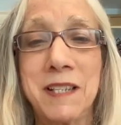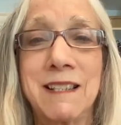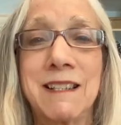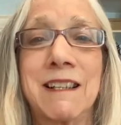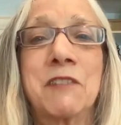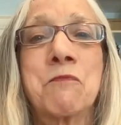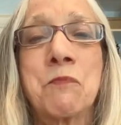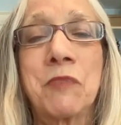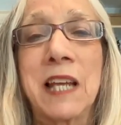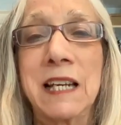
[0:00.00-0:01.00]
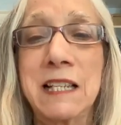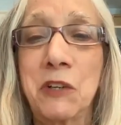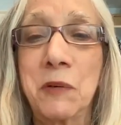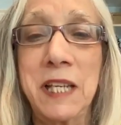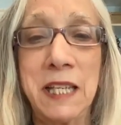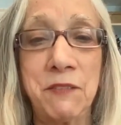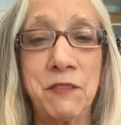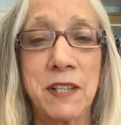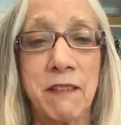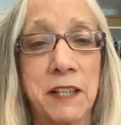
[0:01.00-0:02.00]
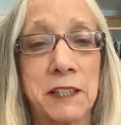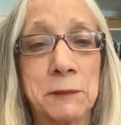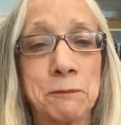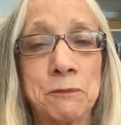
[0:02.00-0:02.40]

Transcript: us, and it's already evening there.